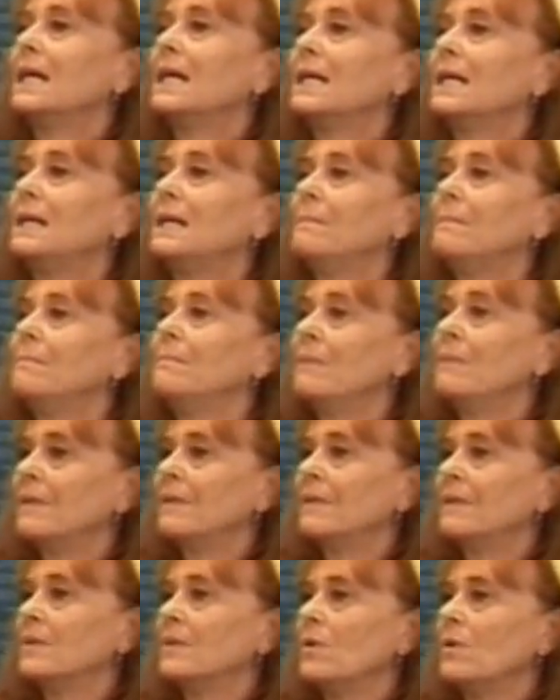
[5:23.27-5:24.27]

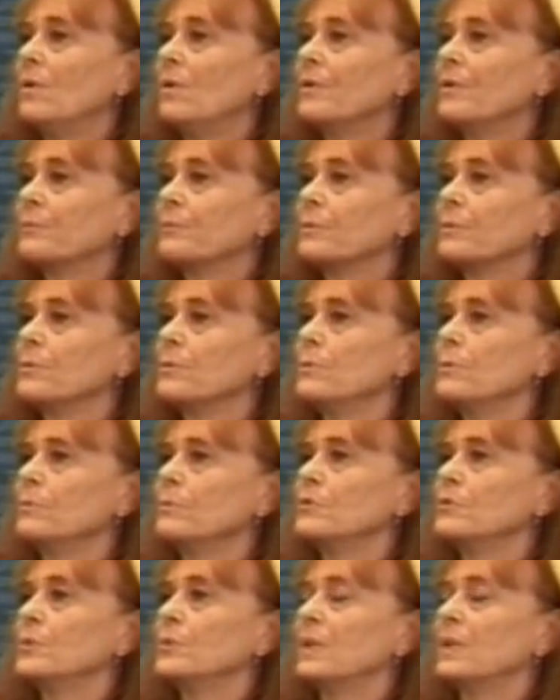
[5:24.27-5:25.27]
And then all
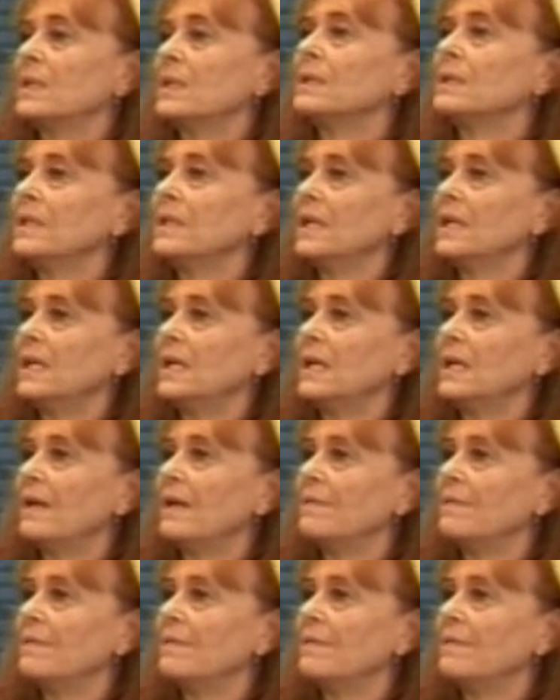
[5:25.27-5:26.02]
through to Italy,